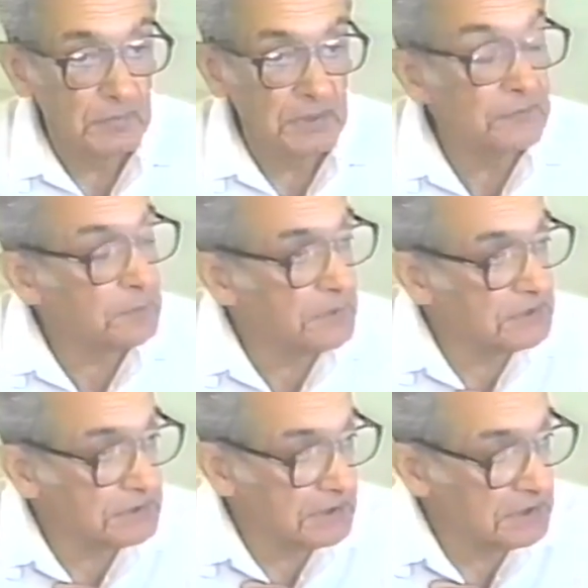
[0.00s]

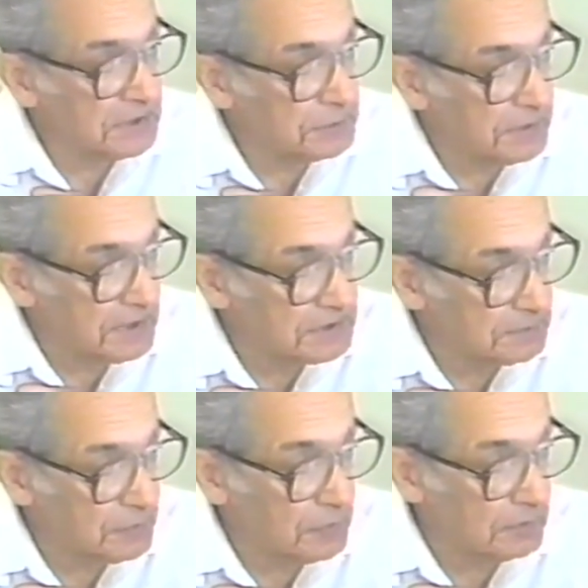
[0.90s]
information and
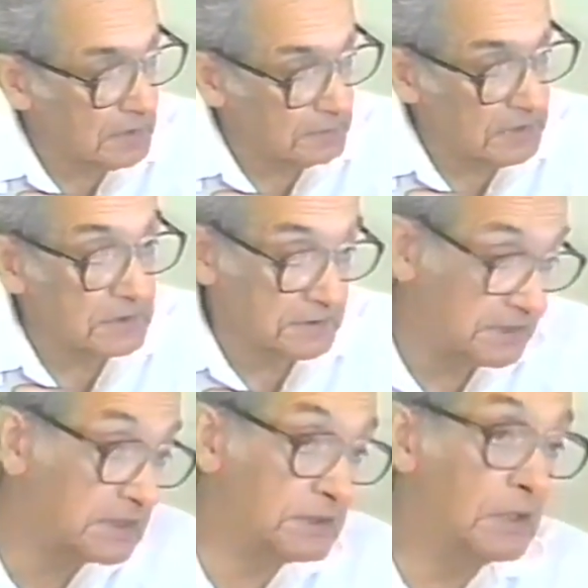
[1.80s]
education program, and
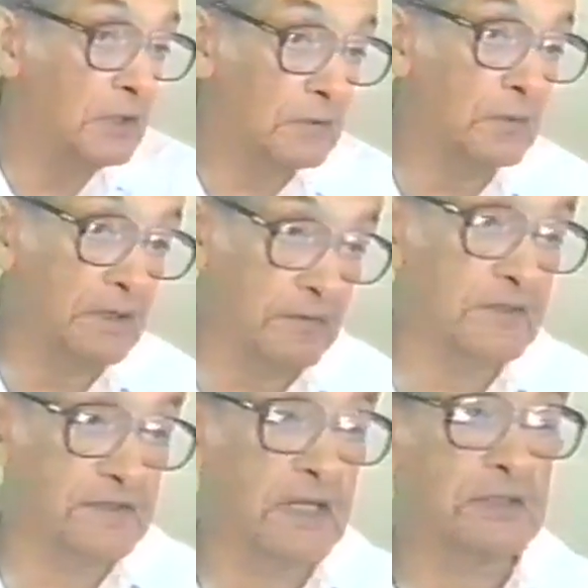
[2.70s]
indeed one of
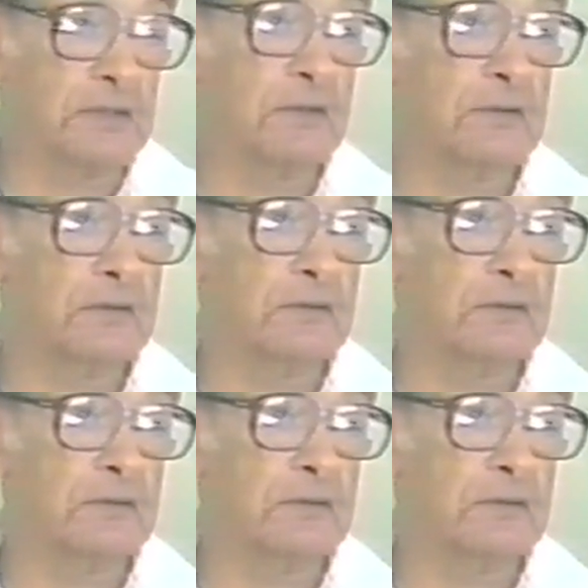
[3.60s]
the sections,